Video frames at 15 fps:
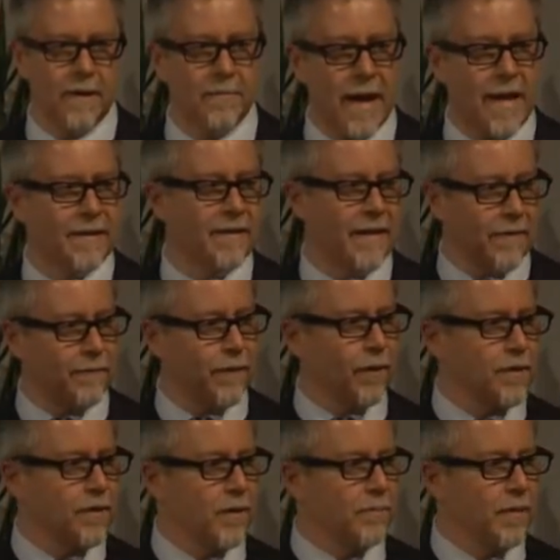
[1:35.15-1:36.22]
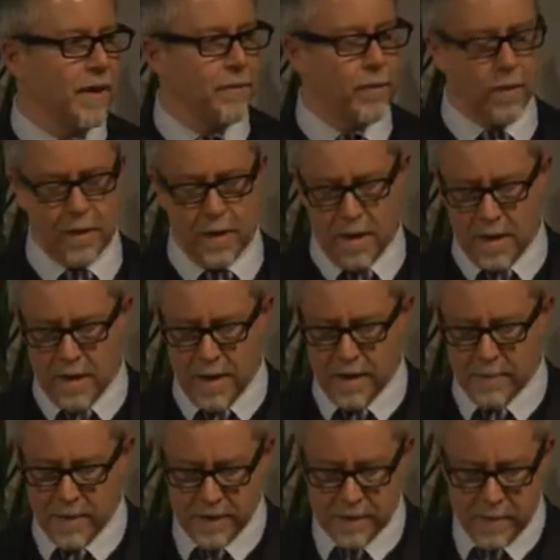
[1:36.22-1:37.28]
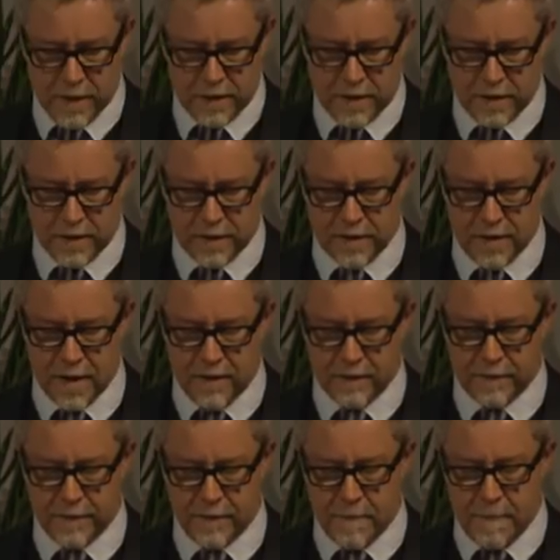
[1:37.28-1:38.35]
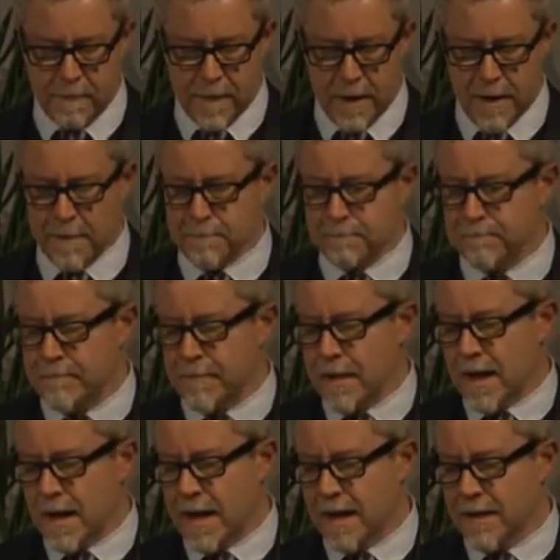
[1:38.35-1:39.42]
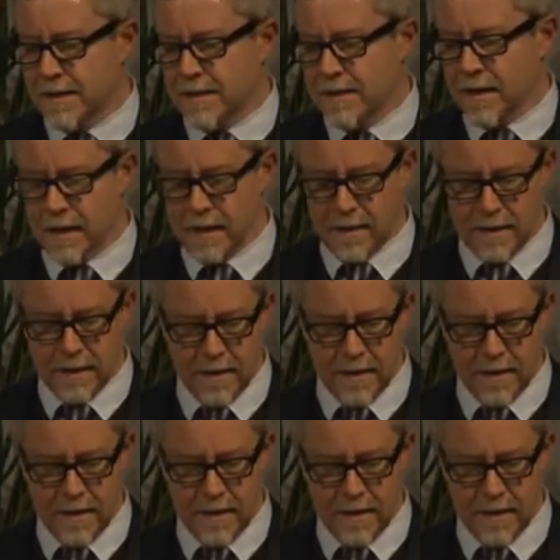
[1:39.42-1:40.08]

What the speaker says: Back to that focus on people as much as the stuff. I'm going to